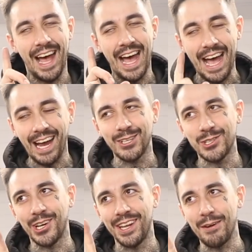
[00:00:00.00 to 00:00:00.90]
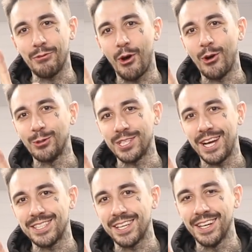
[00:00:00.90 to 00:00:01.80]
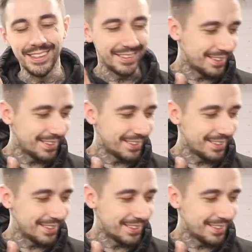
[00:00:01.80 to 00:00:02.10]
I've got a good idea.